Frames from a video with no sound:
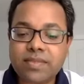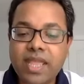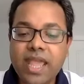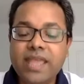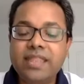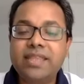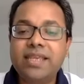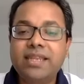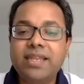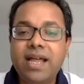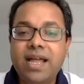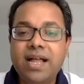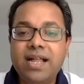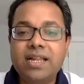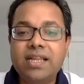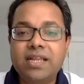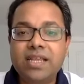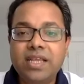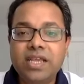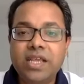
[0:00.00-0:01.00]
and then
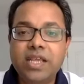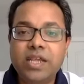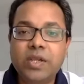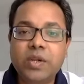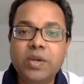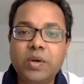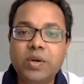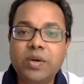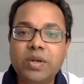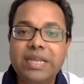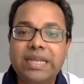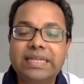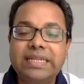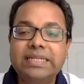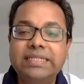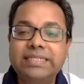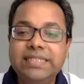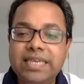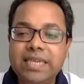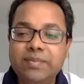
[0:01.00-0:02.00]
I'll go a little
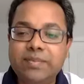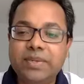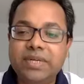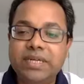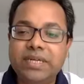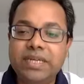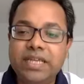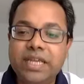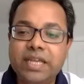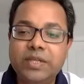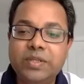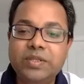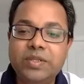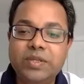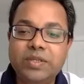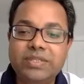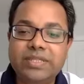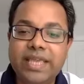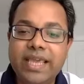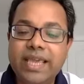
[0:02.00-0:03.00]
deeper into
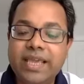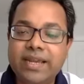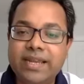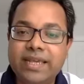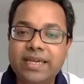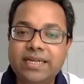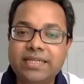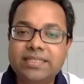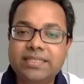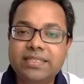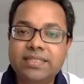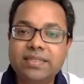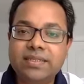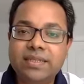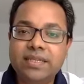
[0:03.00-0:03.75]
those areas.